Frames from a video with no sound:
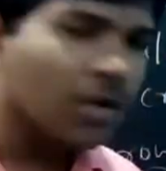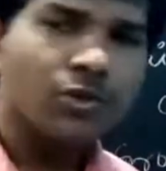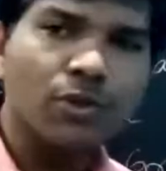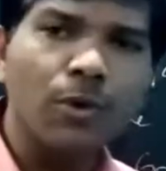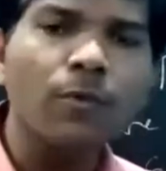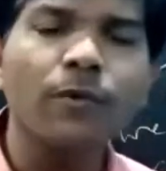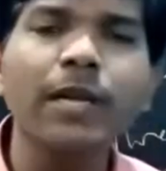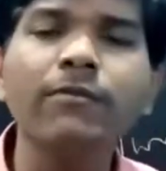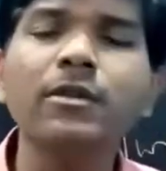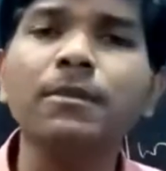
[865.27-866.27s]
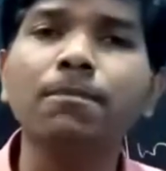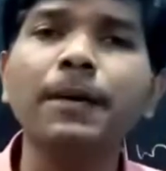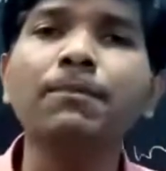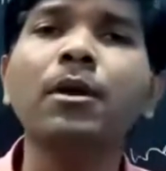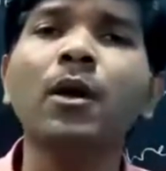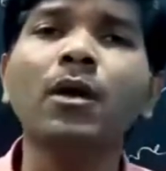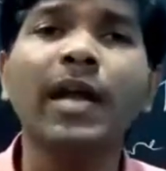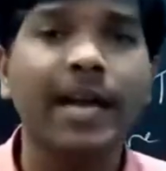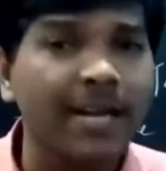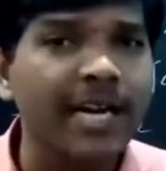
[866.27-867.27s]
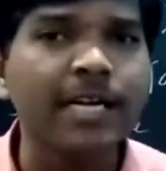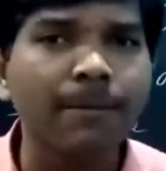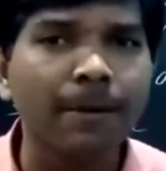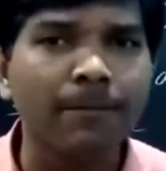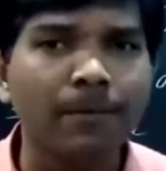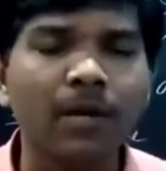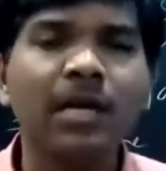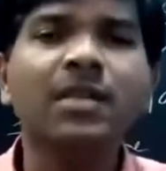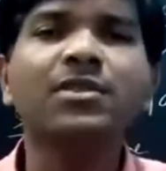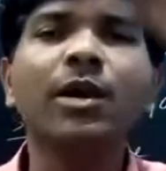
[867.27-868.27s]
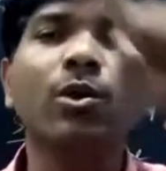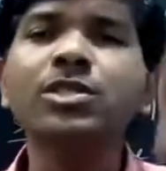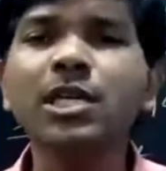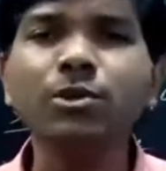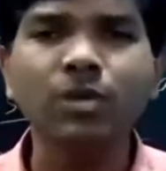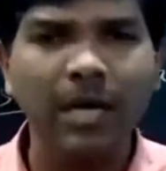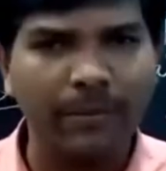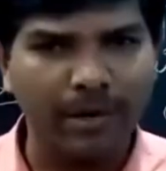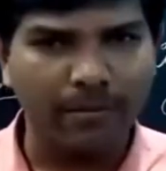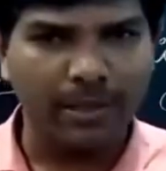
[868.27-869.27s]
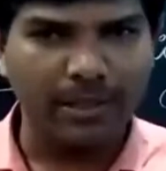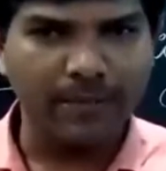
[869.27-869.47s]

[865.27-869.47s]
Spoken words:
So whenever the people are educated people, they question to the government.